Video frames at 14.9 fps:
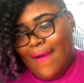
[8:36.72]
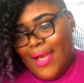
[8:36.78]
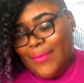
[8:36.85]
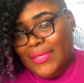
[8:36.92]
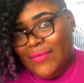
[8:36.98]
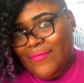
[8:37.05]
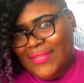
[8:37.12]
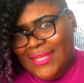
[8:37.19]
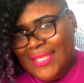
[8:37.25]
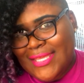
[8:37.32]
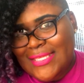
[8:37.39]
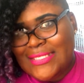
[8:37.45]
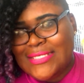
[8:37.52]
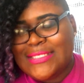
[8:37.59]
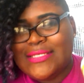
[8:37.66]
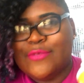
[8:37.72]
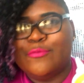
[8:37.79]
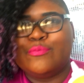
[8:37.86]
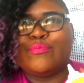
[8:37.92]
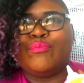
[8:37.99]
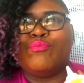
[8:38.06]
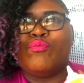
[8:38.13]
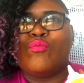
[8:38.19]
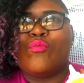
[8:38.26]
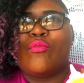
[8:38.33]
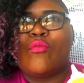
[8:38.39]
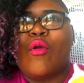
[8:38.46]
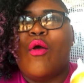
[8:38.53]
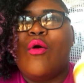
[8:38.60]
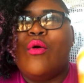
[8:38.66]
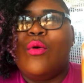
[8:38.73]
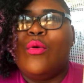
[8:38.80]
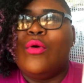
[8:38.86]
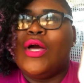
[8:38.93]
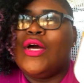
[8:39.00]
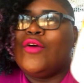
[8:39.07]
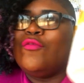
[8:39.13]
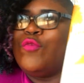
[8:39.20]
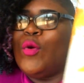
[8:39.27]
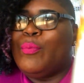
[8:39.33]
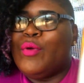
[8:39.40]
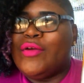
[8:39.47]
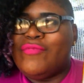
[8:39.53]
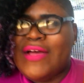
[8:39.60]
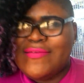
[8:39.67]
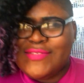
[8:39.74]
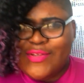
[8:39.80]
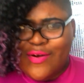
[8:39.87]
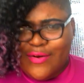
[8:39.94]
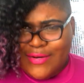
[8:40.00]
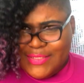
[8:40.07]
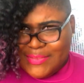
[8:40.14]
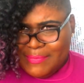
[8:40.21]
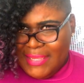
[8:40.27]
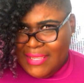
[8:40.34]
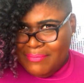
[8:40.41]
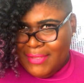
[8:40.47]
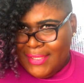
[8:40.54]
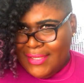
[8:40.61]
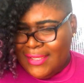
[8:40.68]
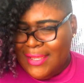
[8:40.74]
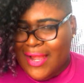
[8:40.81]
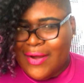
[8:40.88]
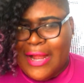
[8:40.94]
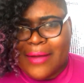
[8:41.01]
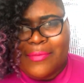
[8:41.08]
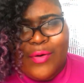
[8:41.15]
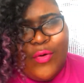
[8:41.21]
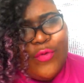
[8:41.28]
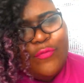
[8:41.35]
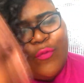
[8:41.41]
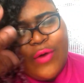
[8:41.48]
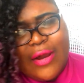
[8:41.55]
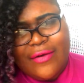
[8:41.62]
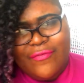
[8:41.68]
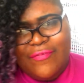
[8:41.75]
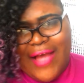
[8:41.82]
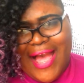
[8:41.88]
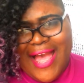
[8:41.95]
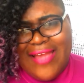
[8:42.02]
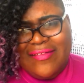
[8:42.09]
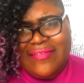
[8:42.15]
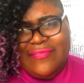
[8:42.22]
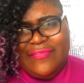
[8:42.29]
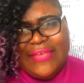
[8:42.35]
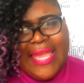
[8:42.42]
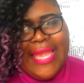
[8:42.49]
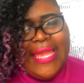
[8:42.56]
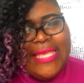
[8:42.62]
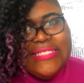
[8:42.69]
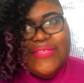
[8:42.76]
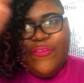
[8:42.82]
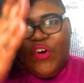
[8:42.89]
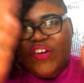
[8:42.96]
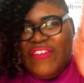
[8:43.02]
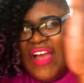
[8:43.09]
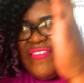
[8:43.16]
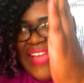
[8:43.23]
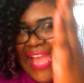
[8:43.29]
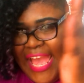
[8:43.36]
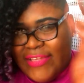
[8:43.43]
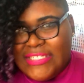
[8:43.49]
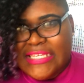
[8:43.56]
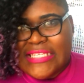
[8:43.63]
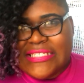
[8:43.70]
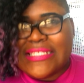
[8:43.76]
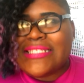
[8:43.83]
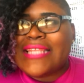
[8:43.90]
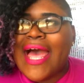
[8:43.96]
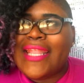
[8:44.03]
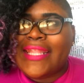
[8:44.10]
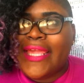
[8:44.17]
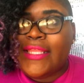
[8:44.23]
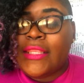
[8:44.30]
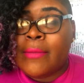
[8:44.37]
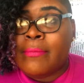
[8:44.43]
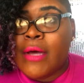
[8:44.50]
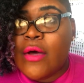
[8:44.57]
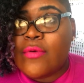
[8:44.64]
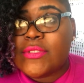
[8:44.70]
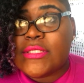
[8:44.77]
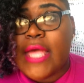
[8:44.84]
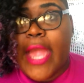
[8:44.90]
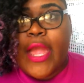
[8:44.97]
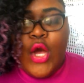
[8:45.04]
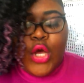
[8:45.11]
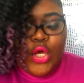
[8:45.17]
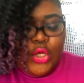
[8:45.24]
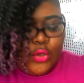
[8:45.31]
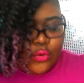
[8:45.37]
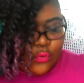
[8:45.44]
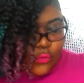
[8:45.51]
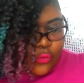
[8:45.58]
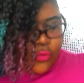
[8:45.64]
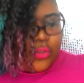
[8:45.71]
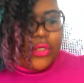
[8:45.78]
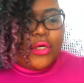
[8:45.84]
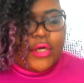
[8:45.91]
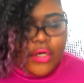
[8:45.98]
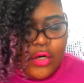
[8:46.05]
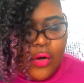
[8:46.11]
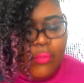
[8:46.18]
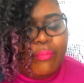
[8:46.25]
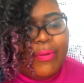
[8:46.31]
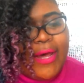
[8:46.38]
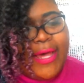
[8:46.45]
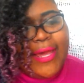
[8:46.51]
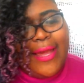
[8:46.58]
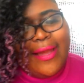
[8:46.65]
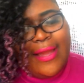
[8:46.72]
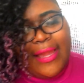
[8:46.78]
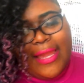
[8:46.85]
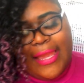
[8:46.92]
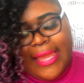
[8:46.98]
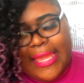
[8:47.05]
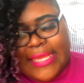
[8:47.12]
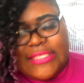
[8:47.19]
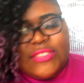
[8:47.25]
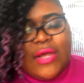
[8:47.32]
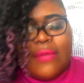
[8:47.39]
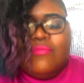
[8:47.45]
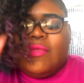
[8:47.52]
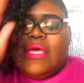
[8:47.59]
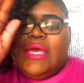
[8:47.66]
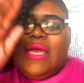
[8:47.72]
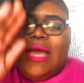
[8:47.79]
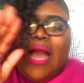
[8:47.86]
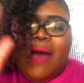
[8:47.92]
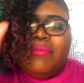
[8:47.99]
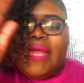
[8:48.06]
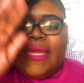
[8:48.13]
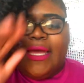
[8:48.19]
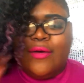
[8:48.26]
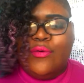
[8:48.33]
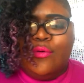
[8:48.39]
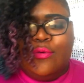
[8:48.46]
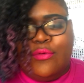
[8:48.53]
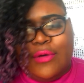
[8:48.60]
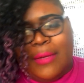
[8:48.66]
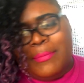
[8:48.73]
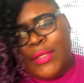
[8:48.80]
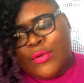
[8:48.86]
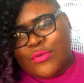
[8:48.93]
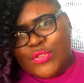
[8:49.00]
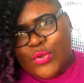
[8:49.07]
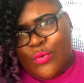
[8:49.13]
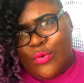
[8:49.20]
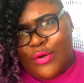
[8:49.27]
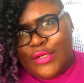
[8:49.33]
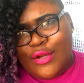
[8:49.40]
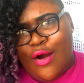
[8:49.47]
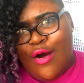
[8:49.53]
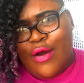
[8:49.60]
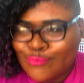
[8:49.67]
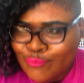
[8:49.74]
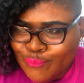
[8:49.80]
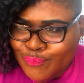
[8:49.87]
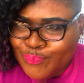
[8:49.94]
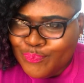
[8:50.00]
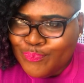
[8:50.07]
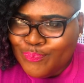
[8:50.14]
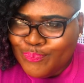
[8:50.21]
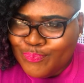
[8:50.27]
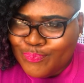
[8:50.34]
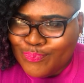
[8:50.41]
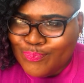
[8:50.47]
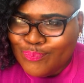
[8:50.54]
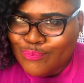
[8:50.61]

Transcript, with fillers: I'm giving this 4.5 stars maybe uh, or four out of five it's four or five hashes because it's not like the most like oh girl but it's i'm i'm like oh i'm a little torn y'all hmm